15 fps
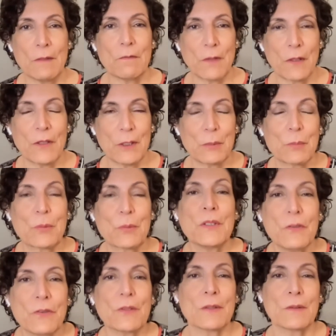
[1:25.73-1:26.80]
very
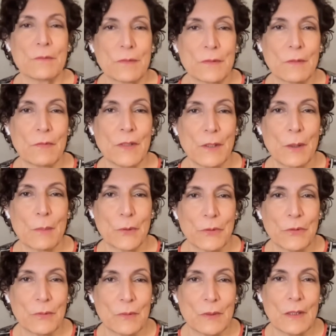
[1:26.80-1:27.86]
appreciative of the
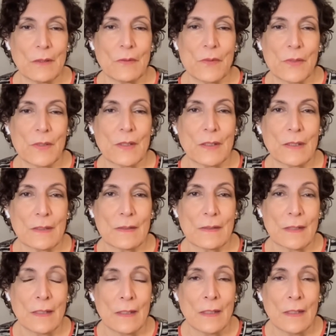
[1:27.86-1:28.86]
opportunity to see this.